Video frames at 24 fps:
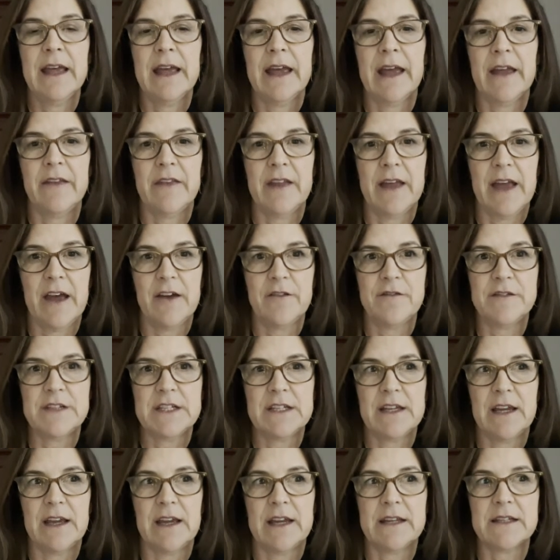and the
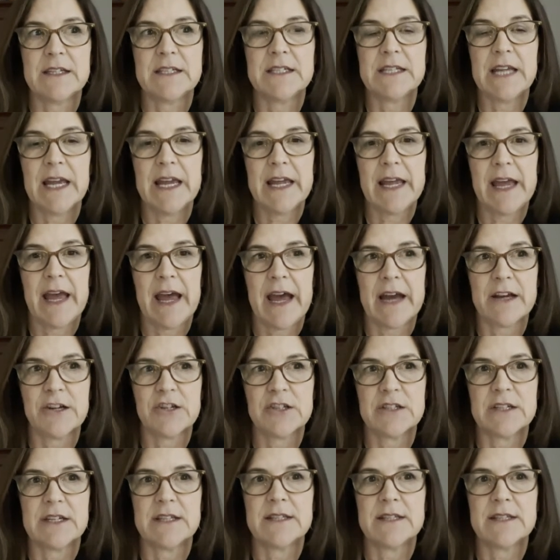FDA to take action